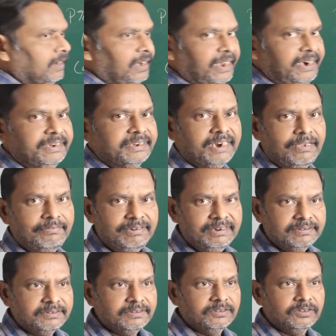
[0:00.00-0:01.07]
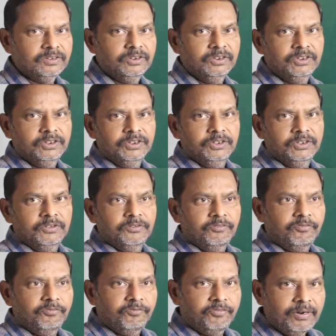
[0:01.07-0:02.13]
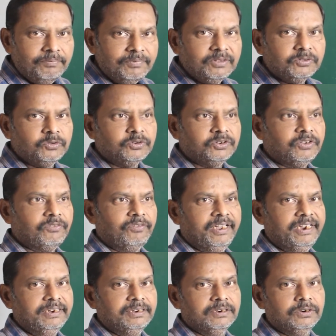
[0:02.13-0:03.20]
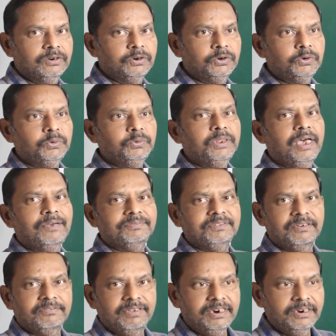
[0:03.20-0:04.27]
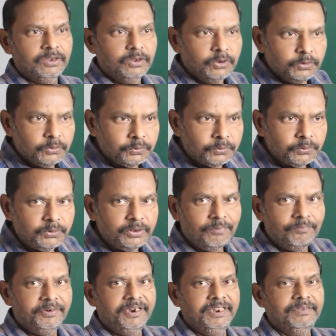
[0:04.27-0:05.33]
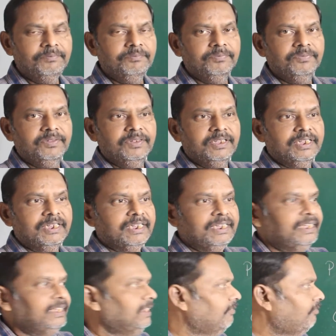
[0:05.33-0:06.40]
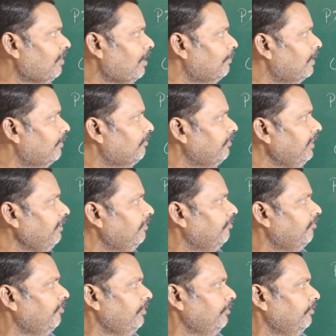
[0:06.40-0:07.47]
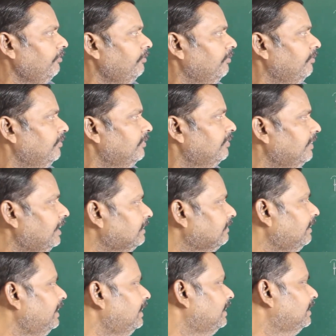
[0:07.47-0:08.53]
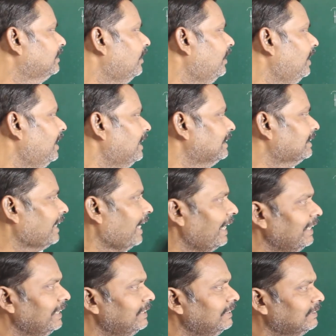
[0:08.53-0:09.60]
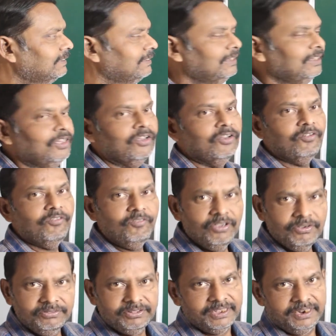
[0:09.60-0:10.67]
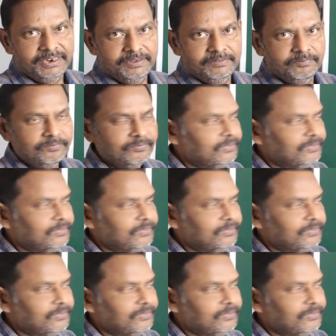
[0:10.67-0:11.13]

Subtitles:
Light travels from the source of light to the observer through the medium in the form of a wave. That's why it is called as Huygens wave theory.